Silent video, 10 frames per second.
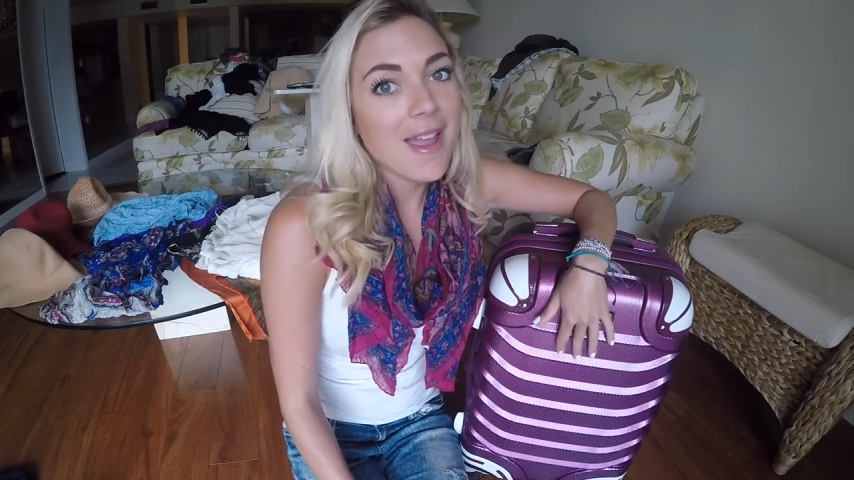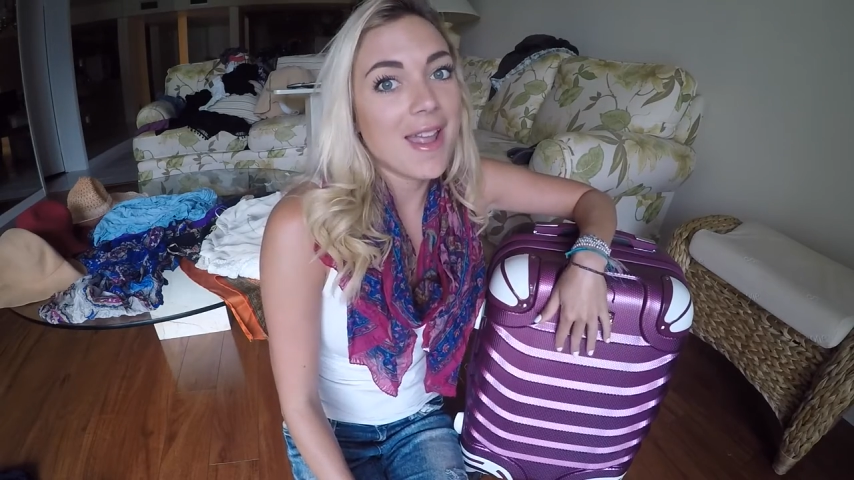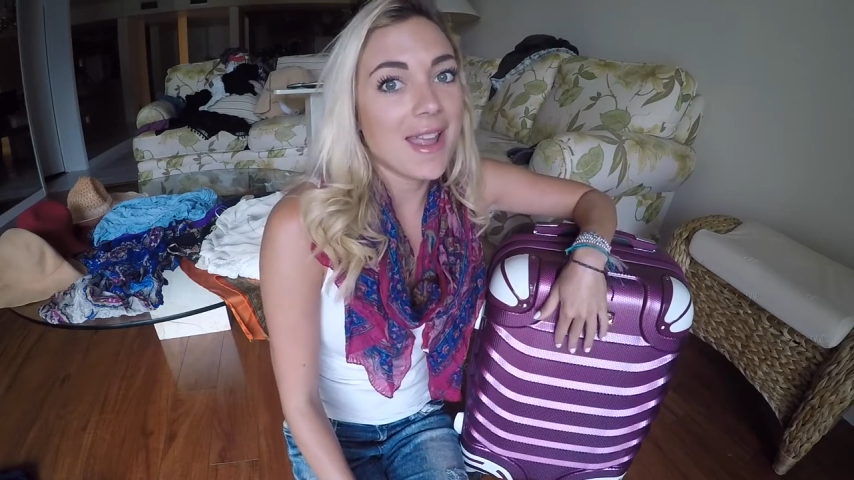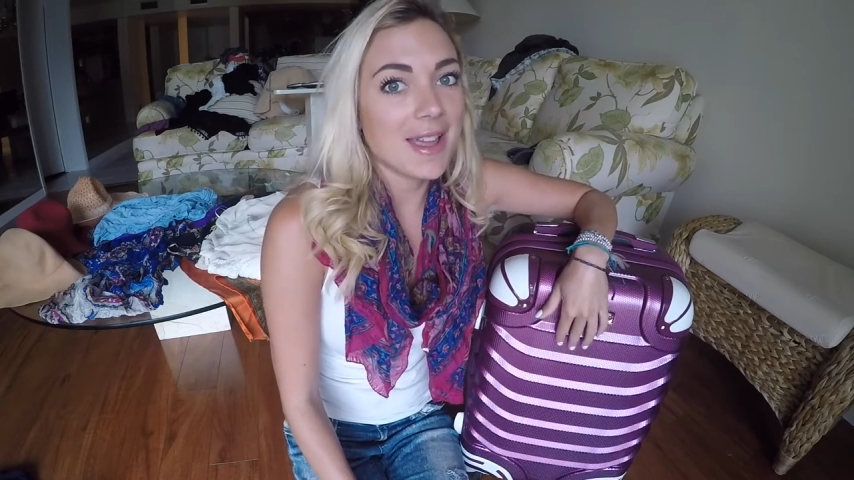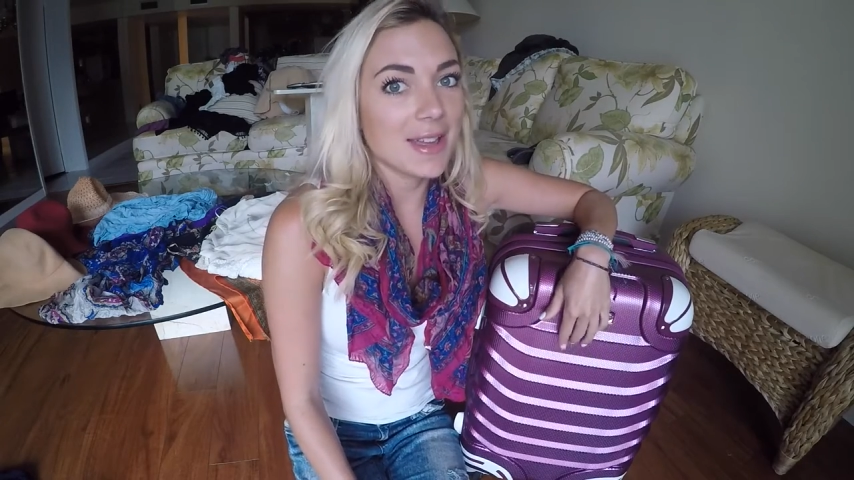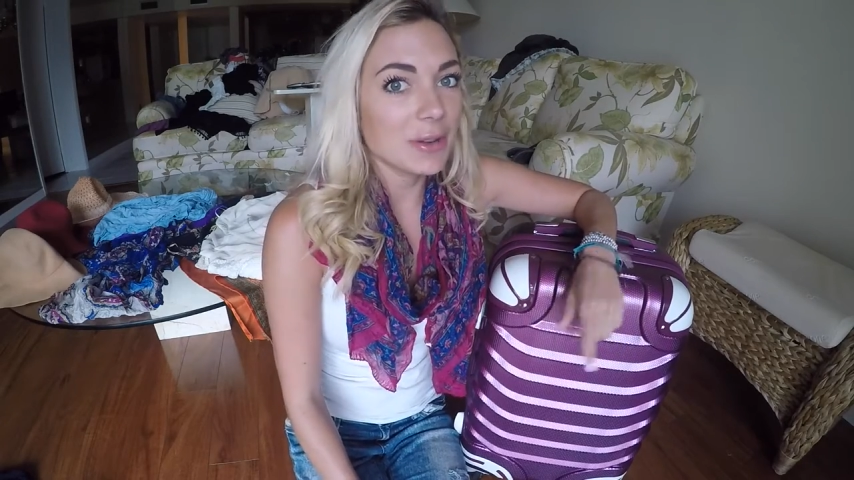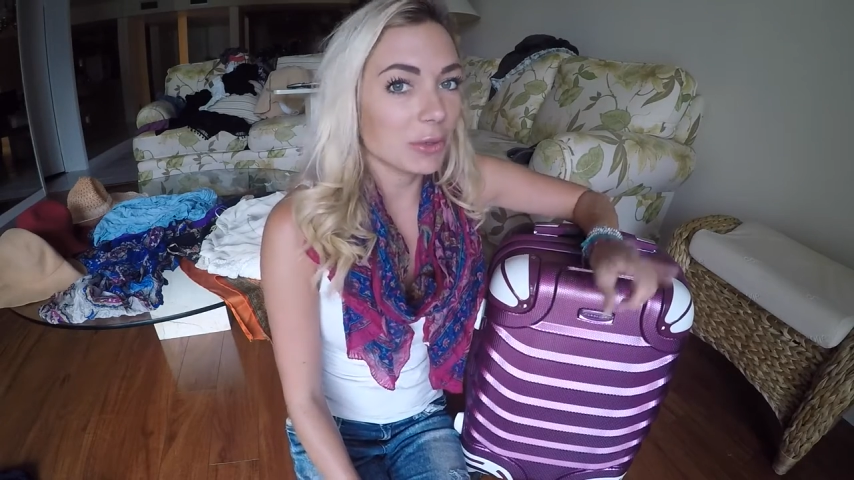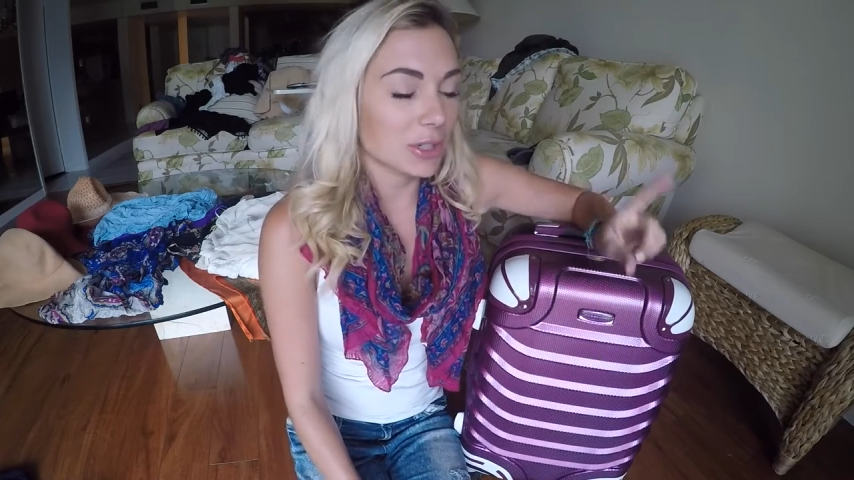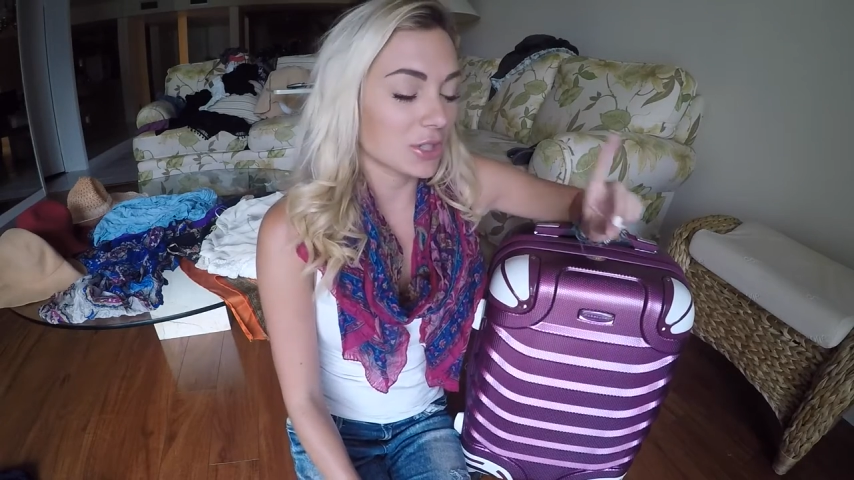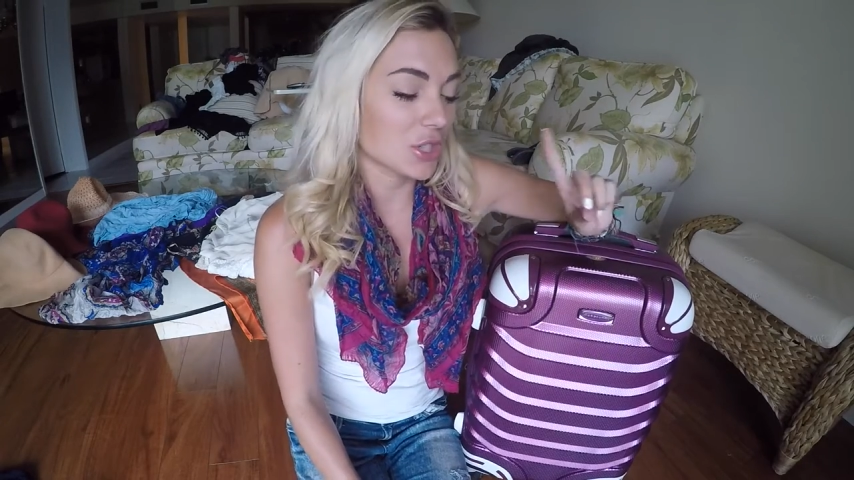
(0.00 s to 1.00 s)
and
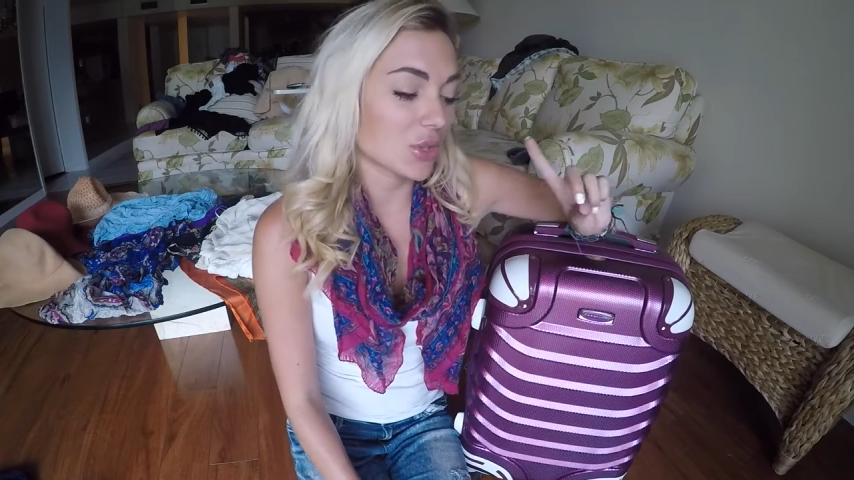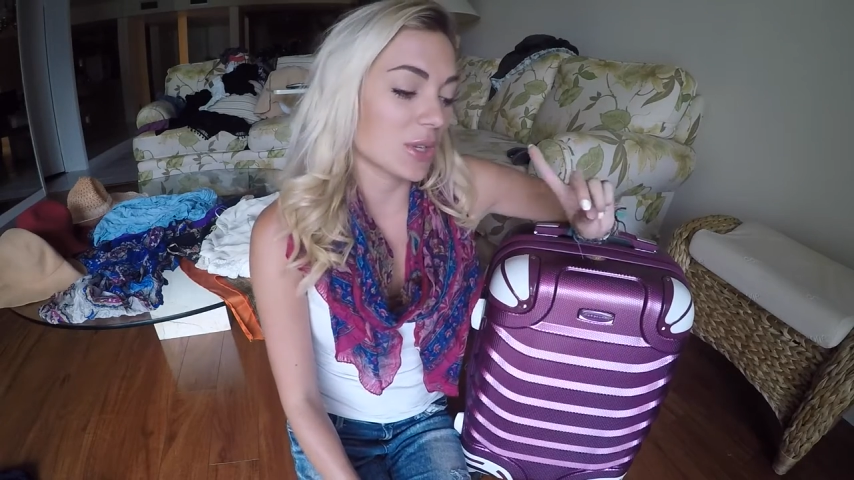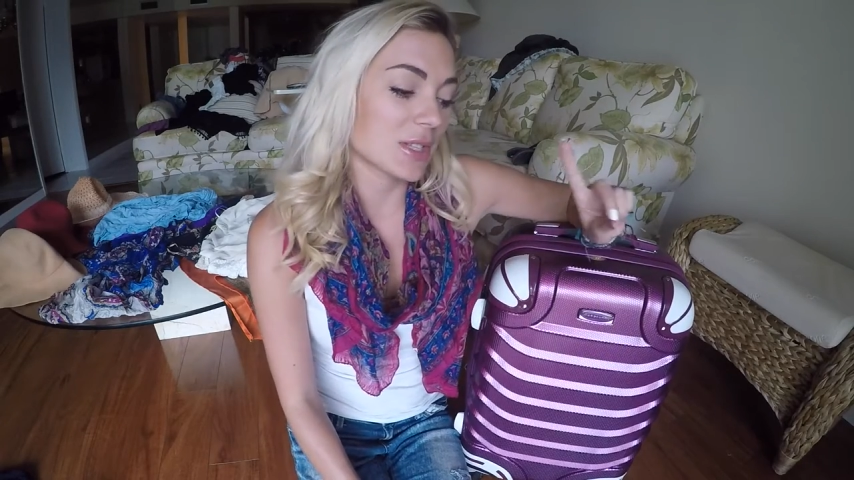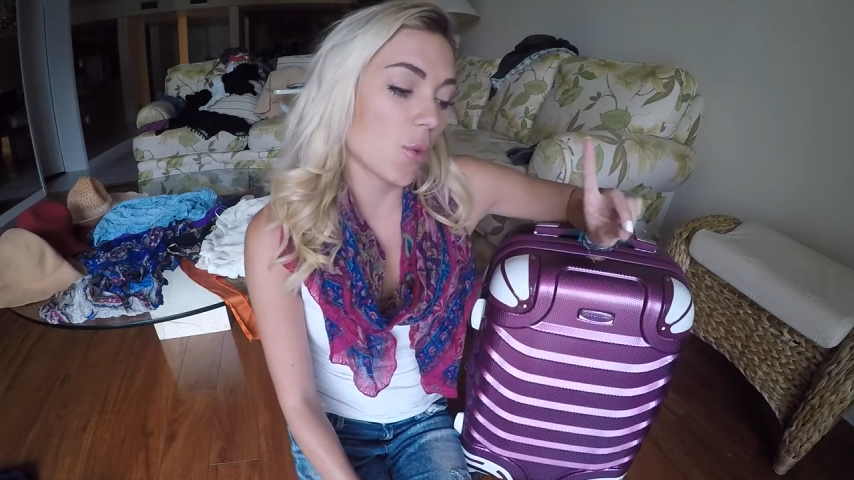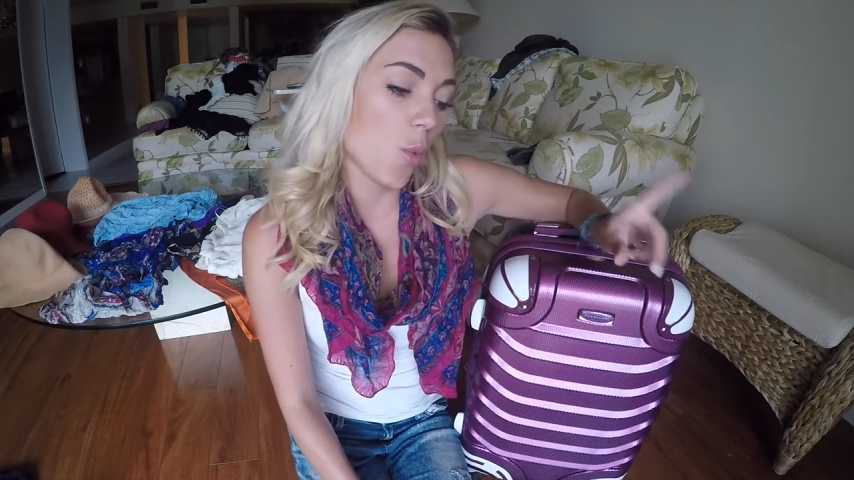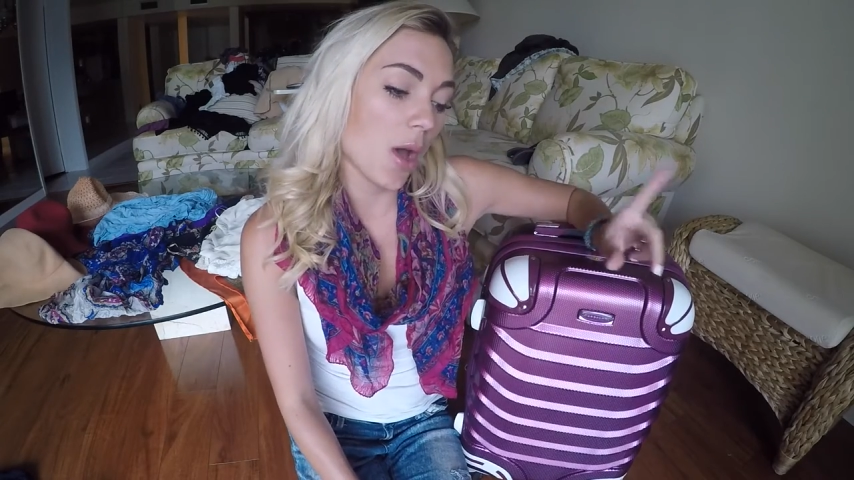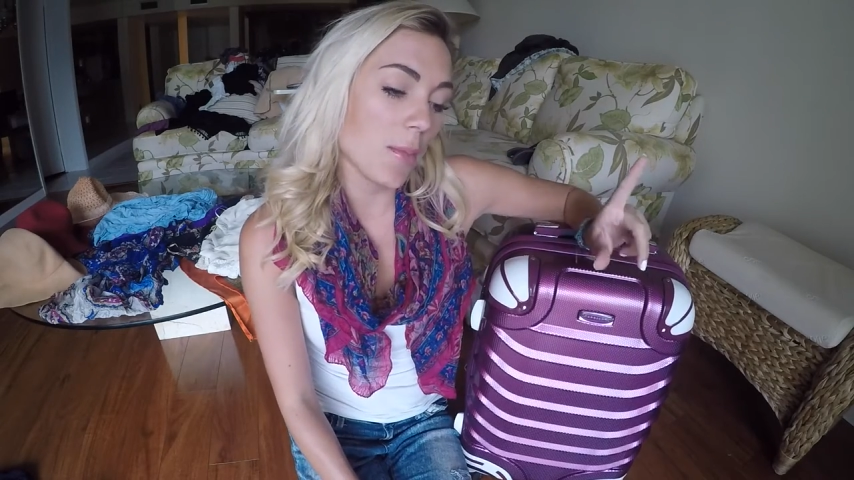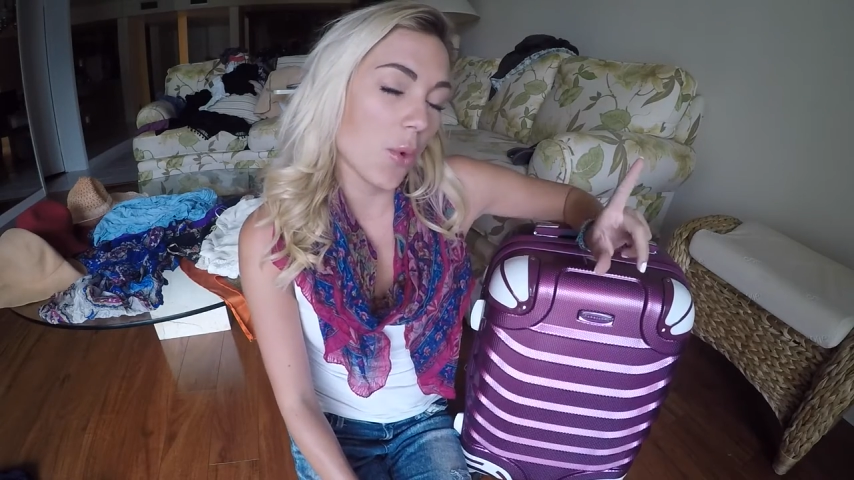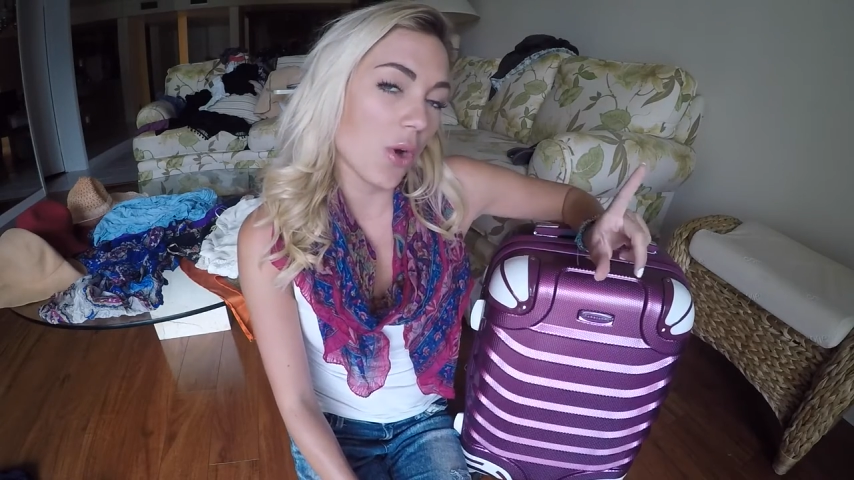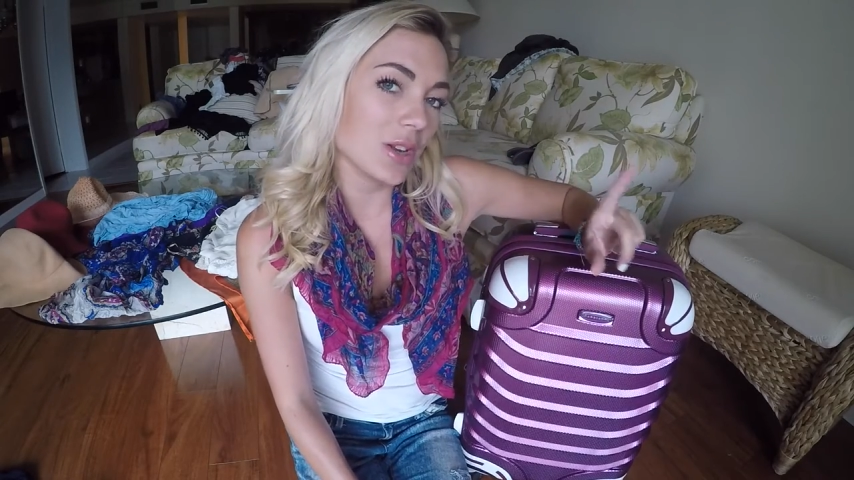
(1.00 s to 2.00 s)
we're going to squeeze in 1
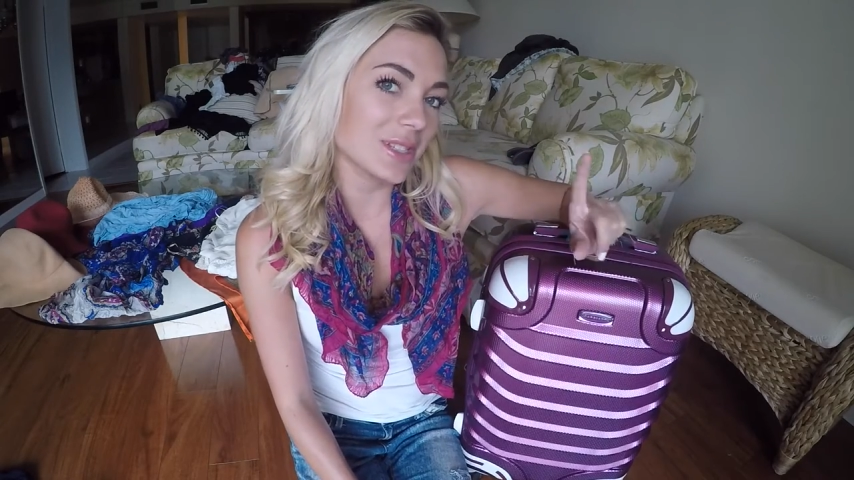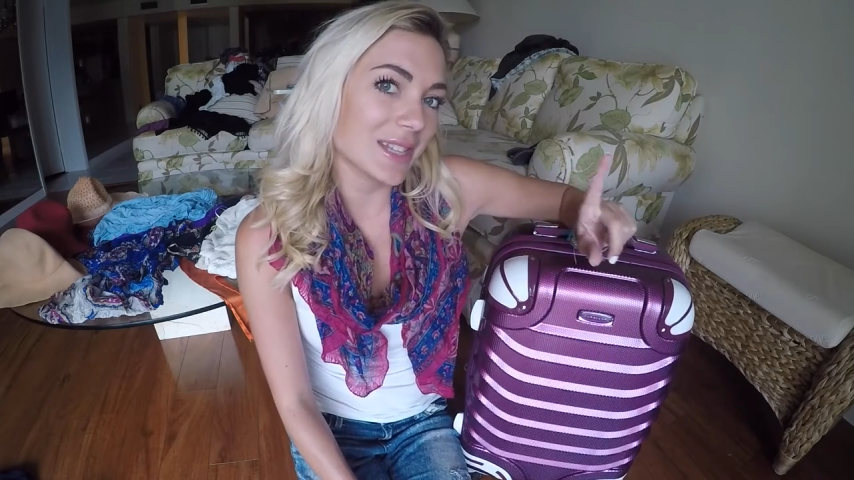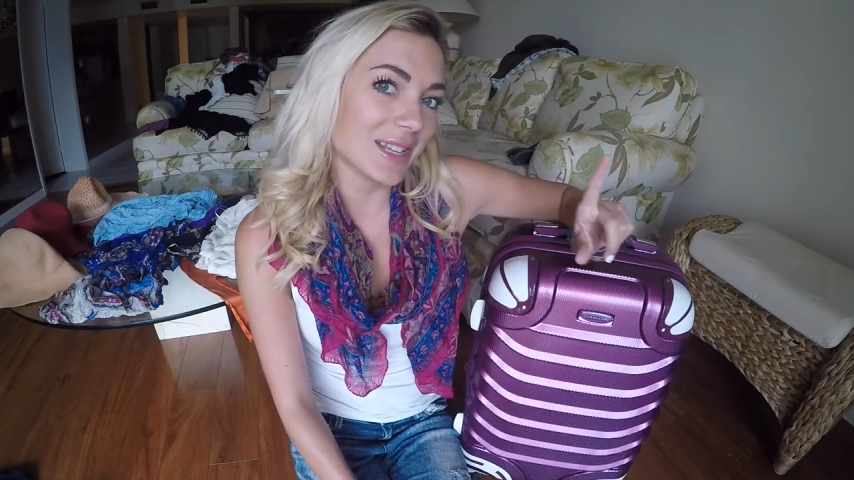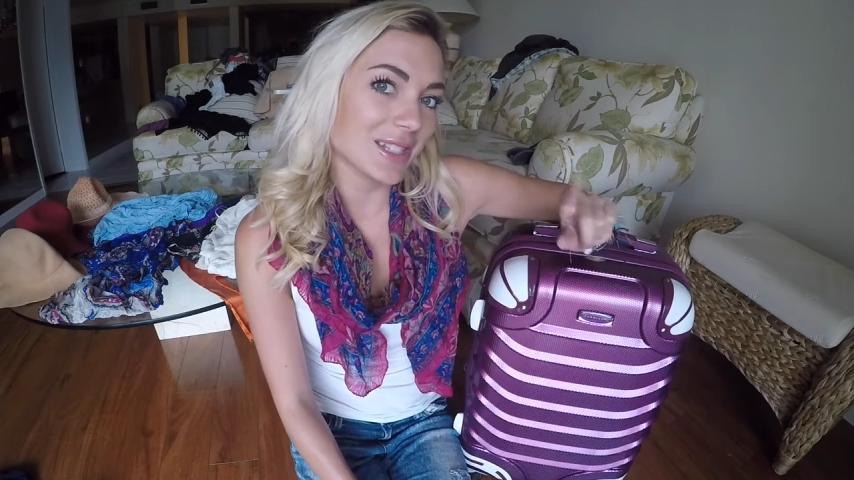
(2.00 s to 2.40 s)
more, St.